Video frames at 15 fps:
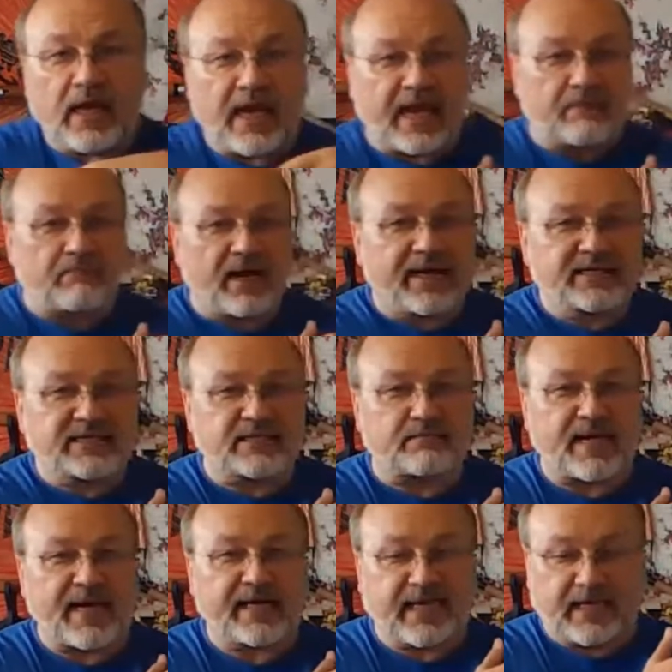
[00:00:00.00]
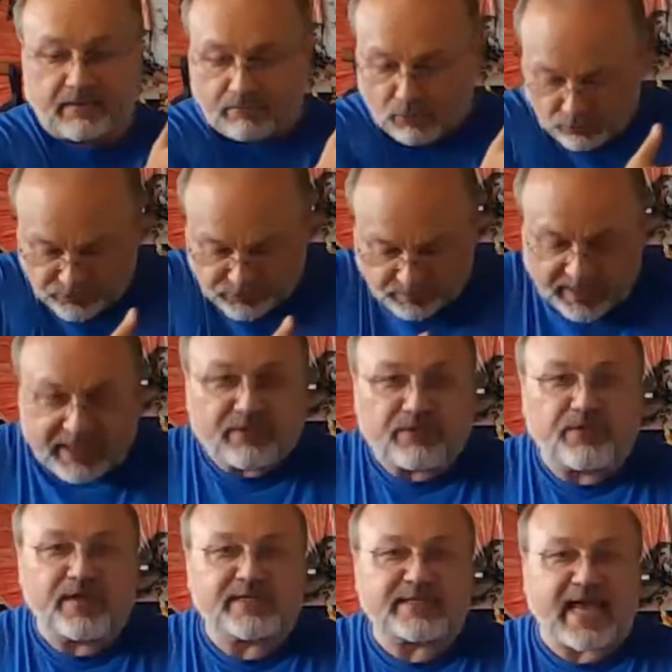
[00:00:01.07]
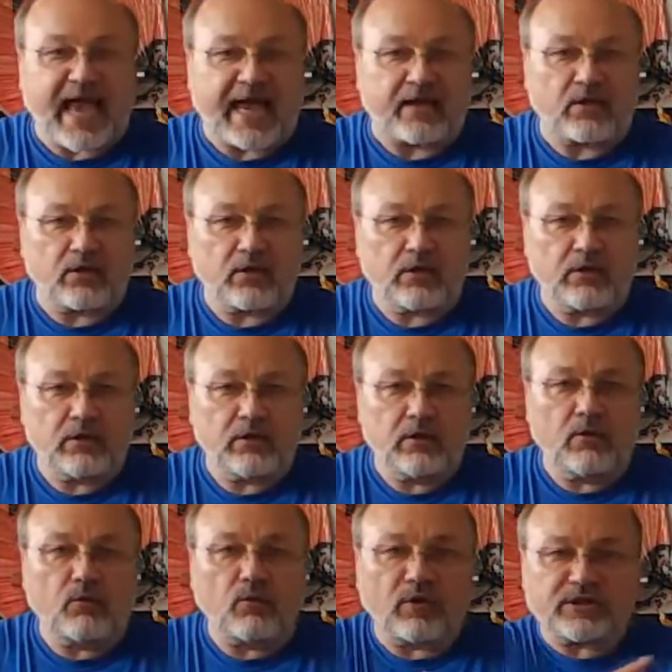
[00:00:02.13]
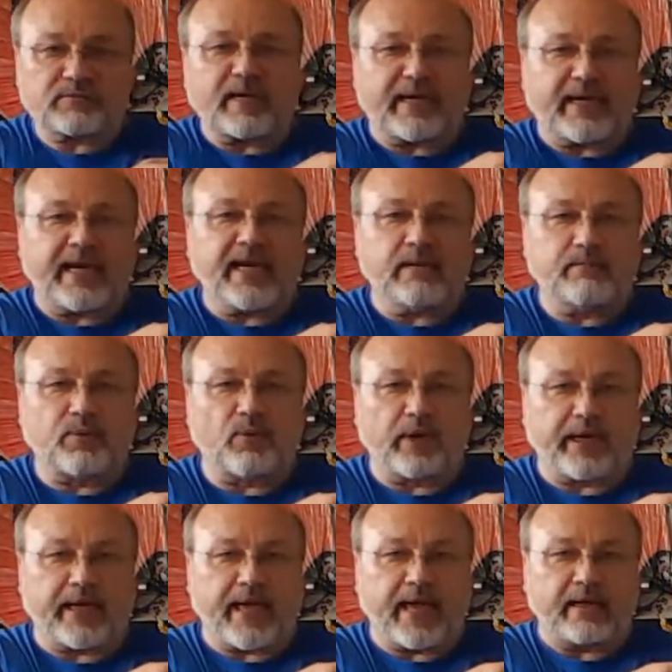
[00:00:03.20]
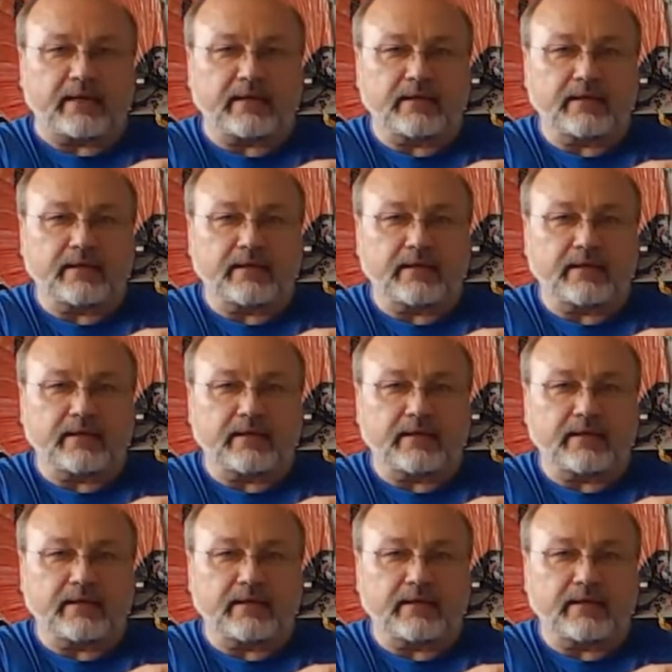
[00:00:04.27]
and sabaki moves me at this angle, what's my hand pointing at?